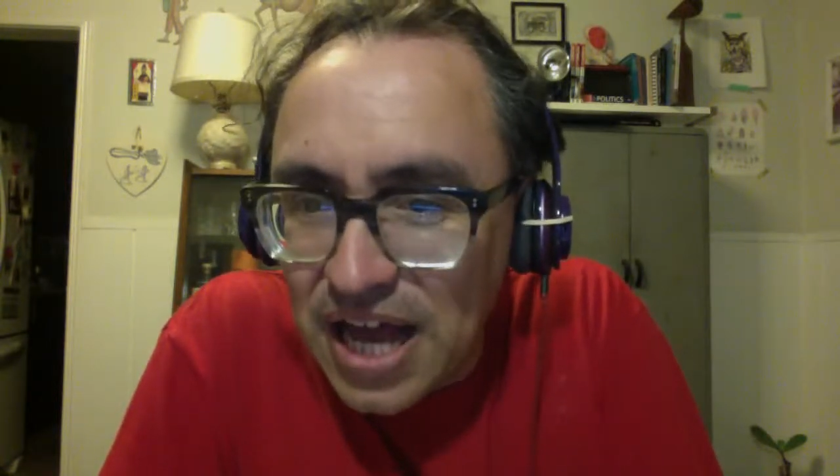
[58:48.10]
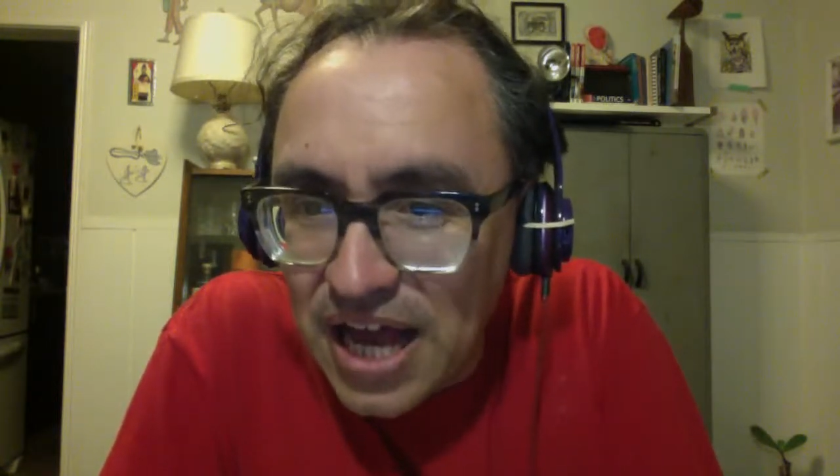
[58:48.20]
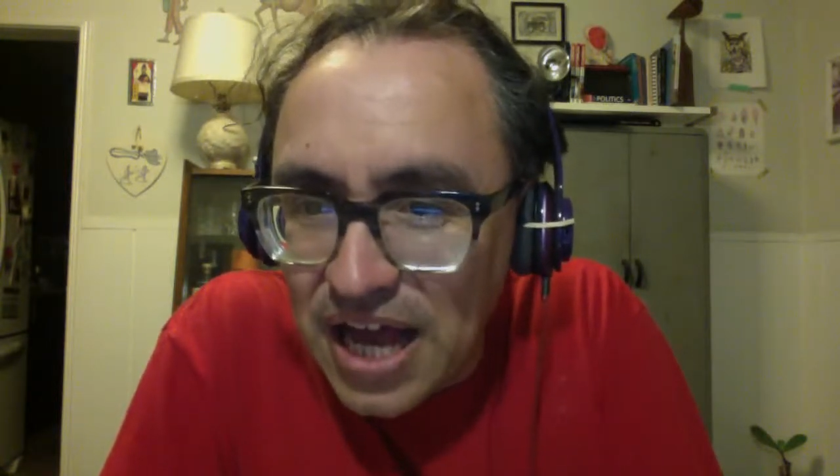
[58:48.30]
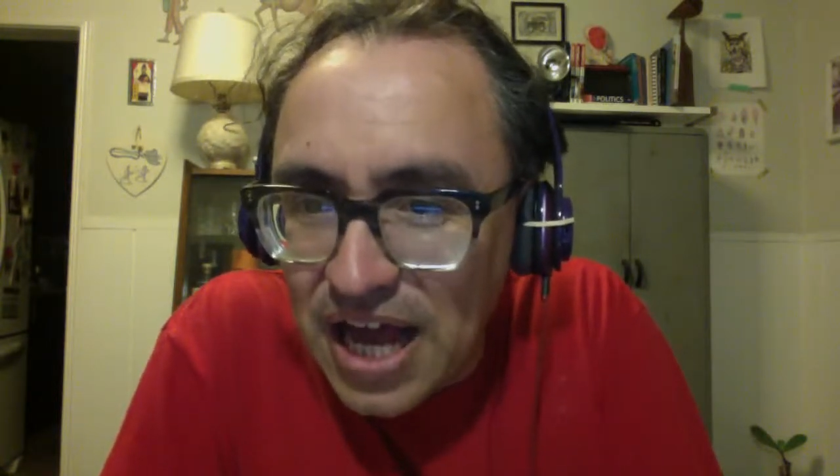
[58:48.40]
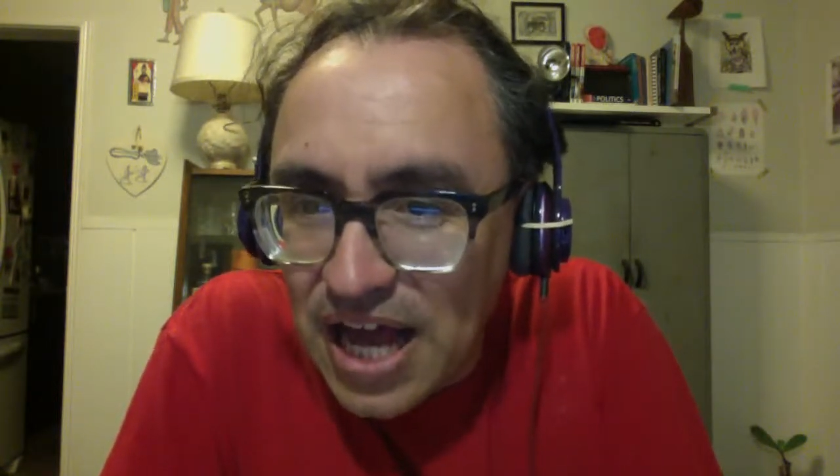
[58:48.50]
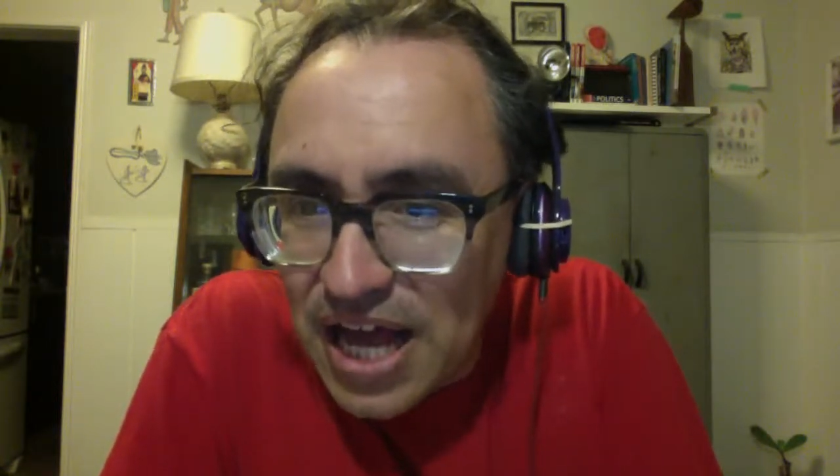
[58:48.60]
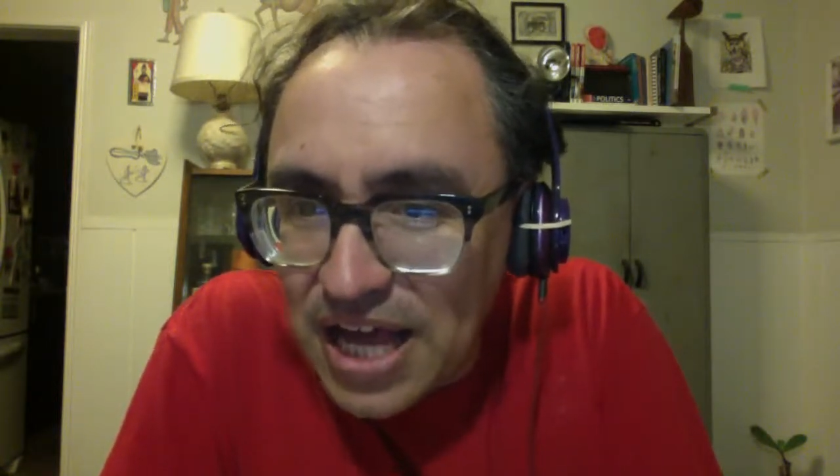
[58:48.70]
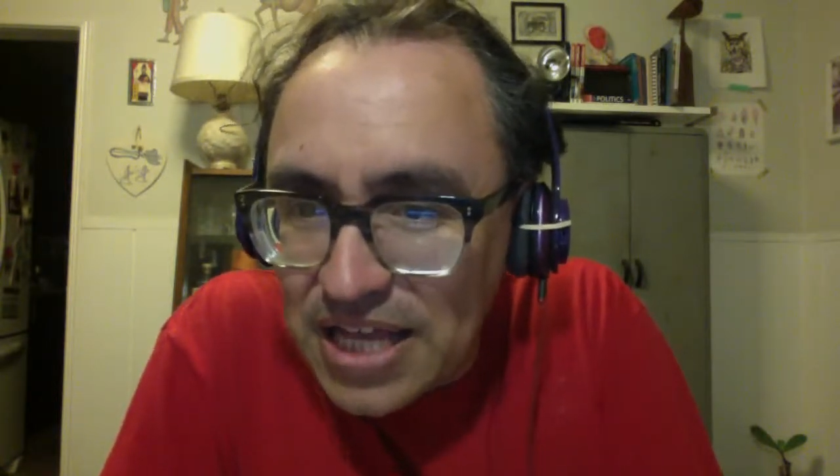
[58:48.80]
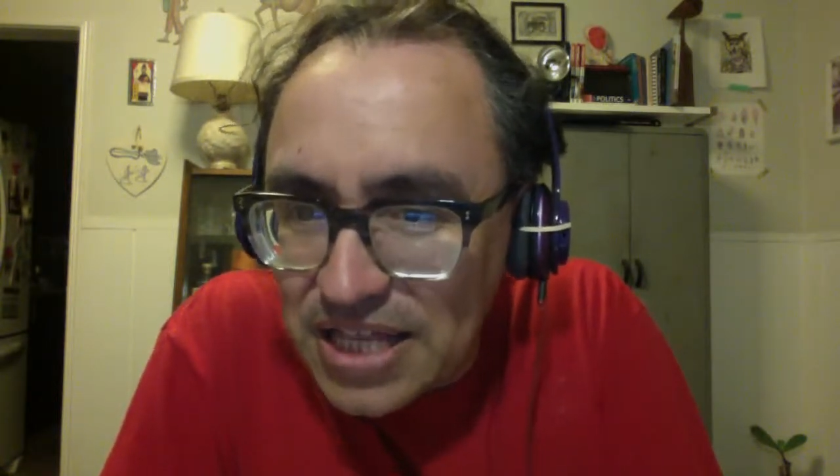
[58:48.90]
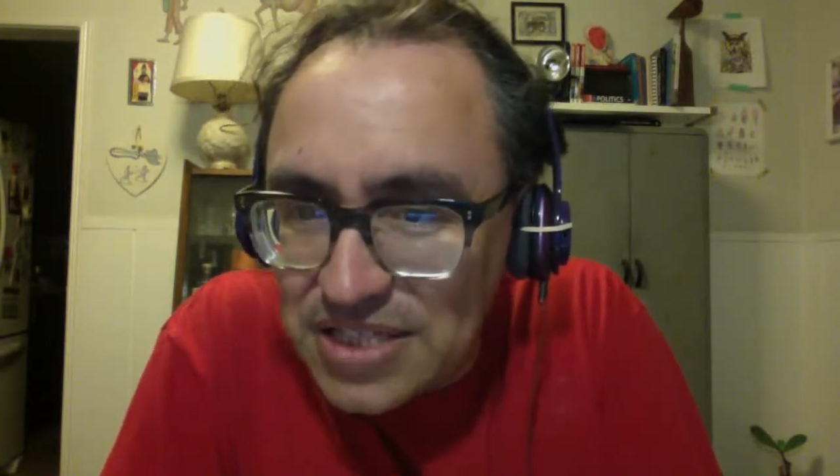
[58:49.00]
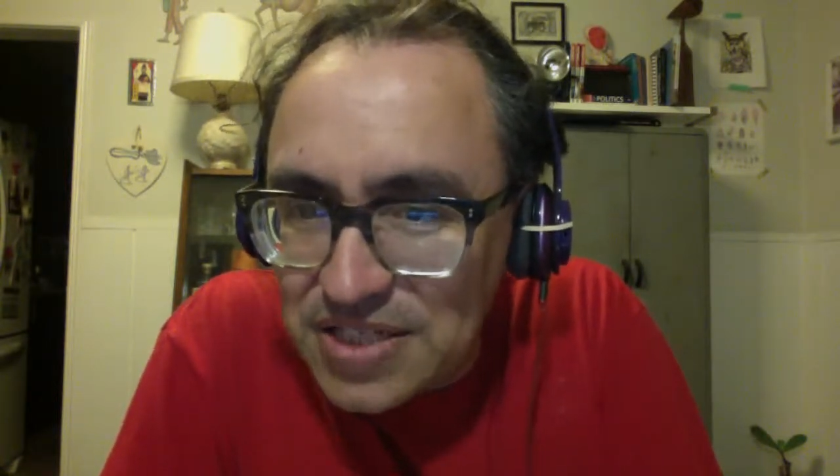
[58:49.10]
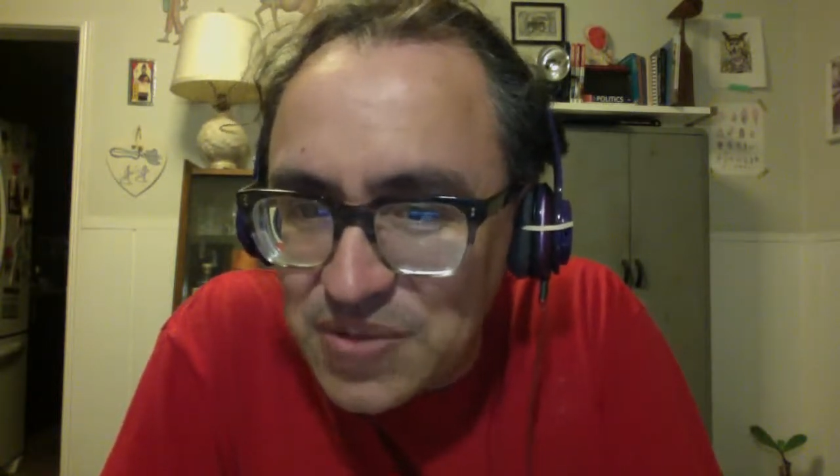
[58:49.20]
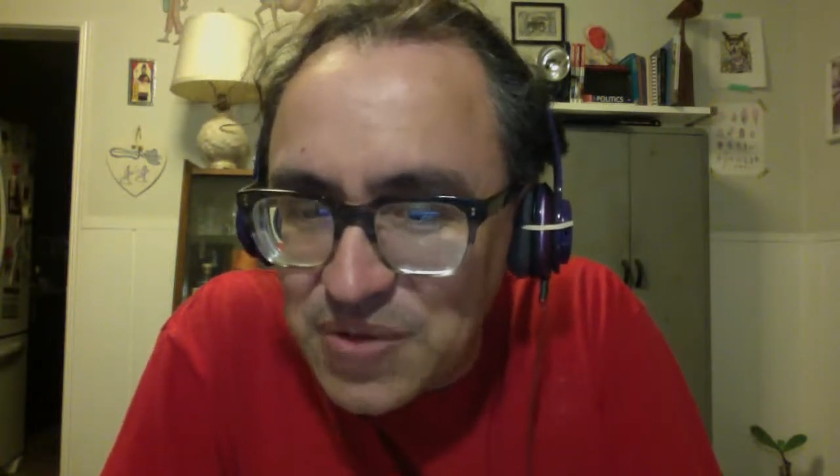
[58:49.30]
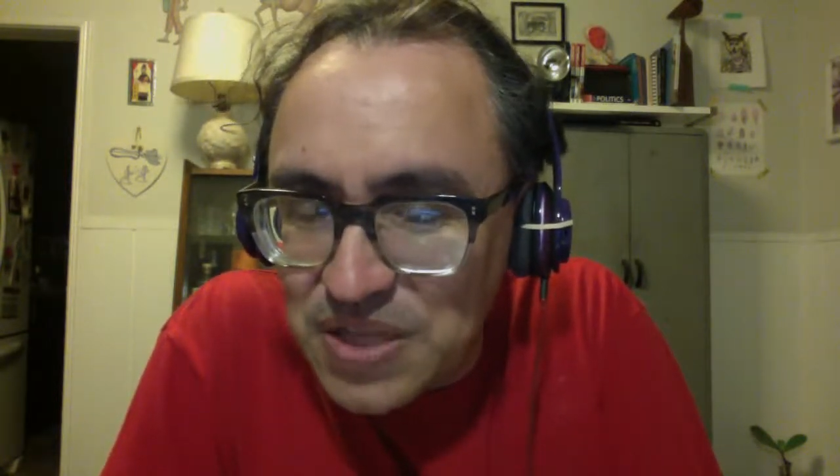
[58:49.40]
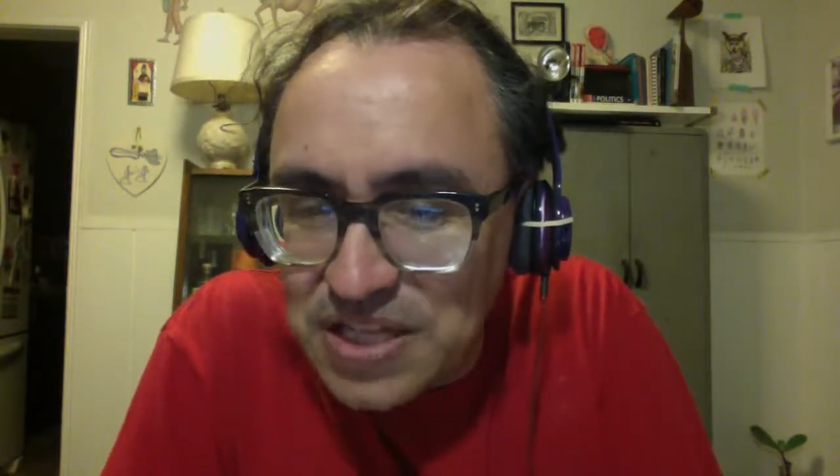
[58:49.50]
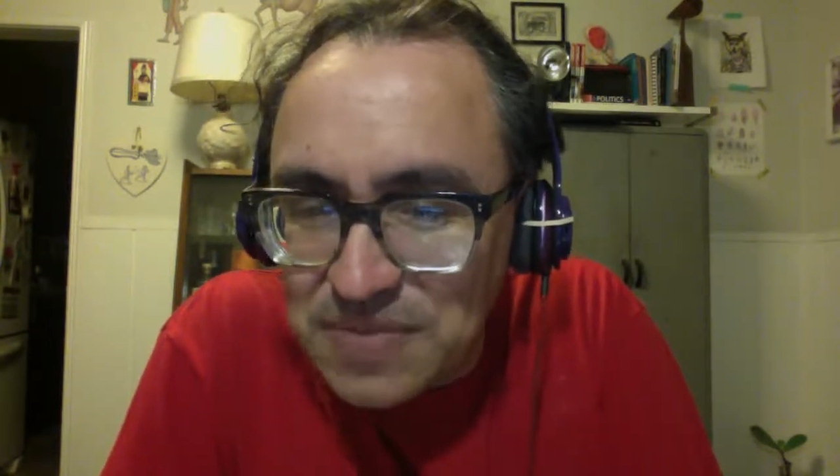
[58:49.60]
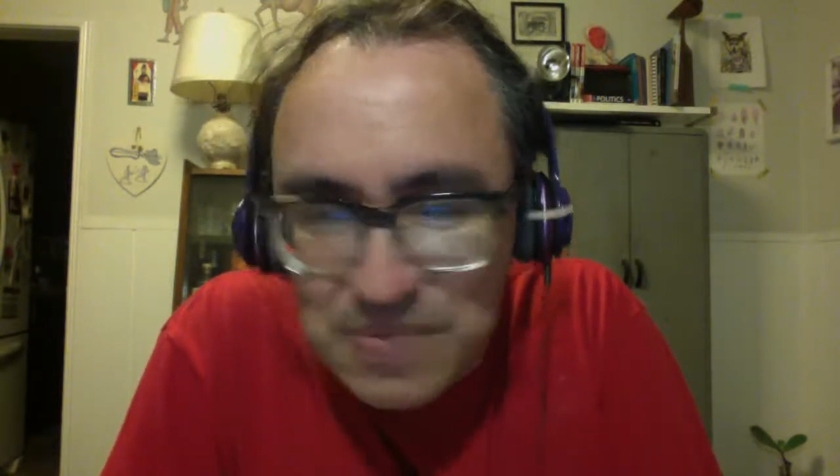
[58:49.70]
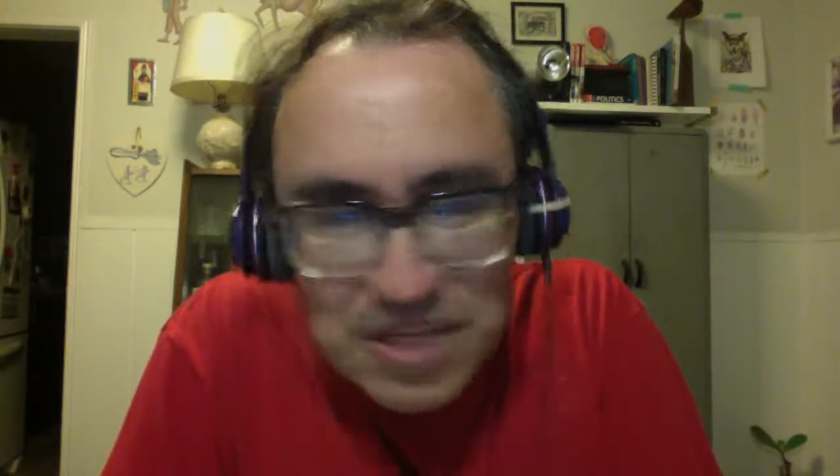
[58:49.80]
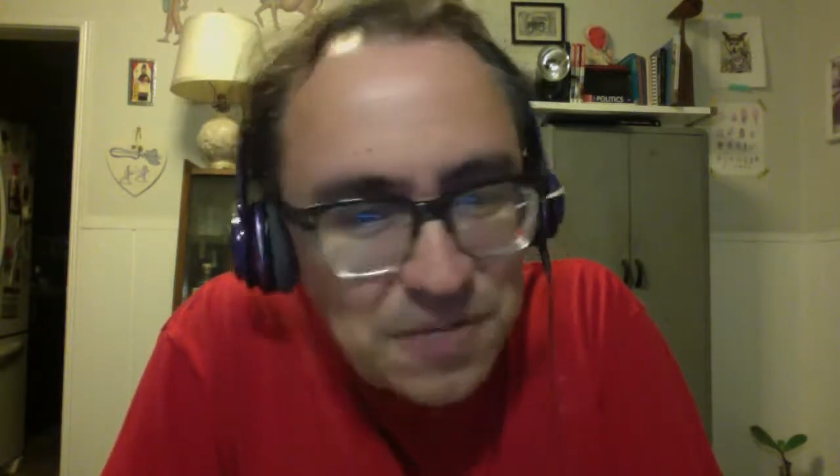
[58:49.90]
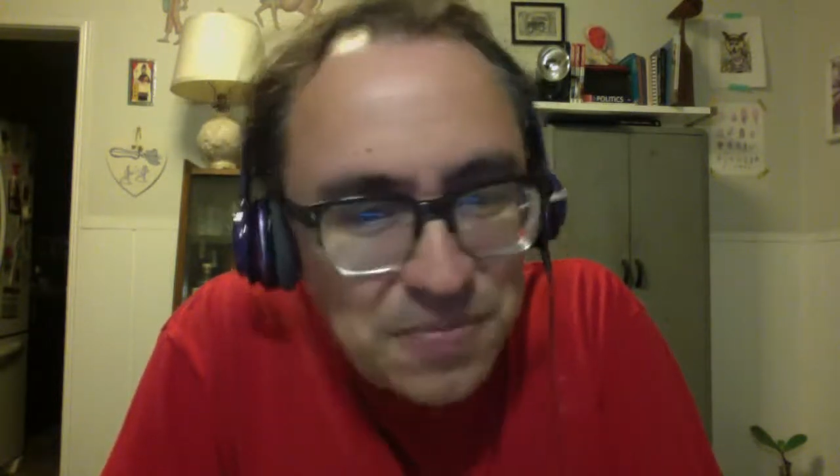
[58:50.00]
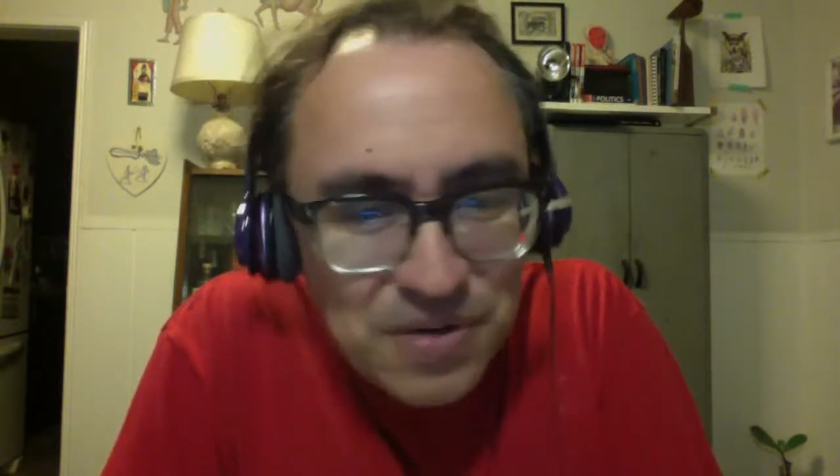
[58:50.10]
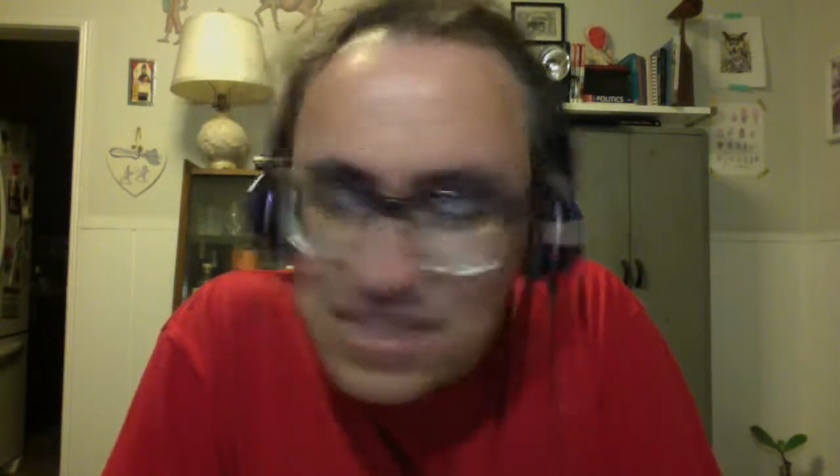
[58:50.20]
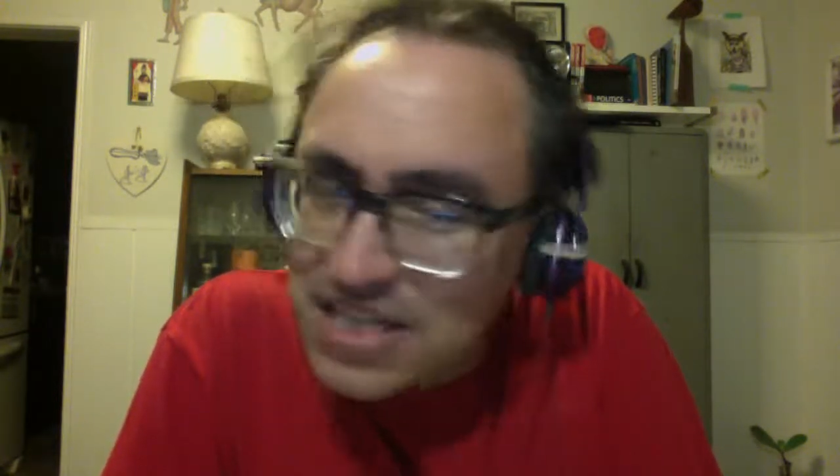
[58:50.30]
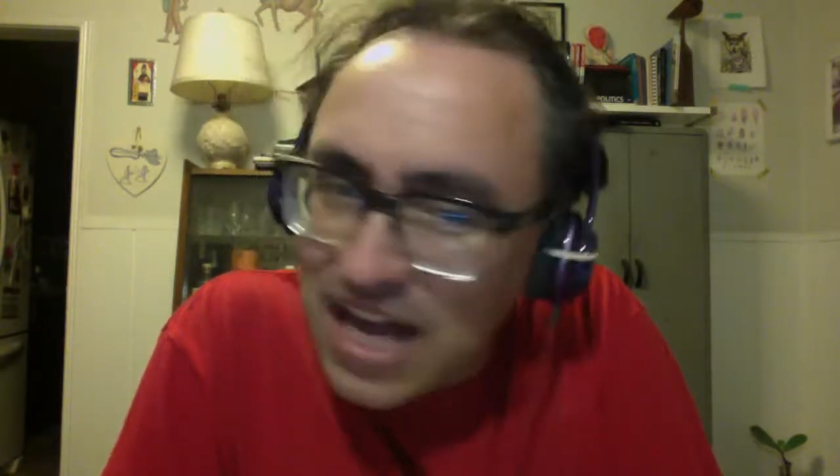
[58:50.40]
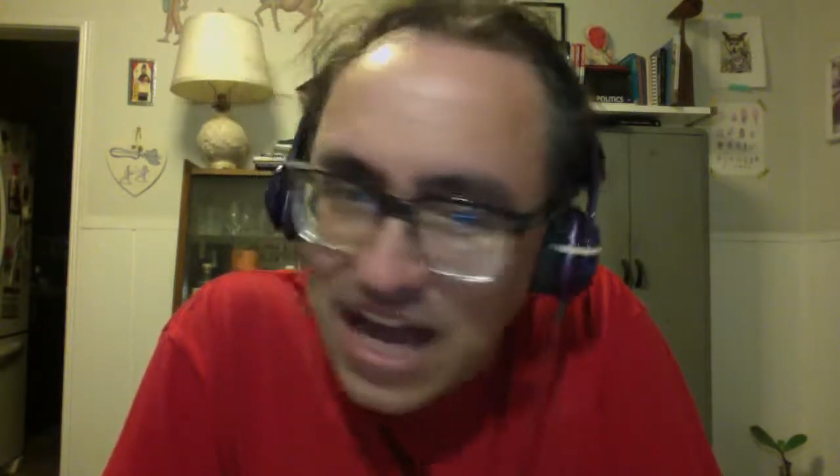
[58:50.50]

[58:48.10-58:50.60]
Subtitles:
I listened to it, didn't purchase it.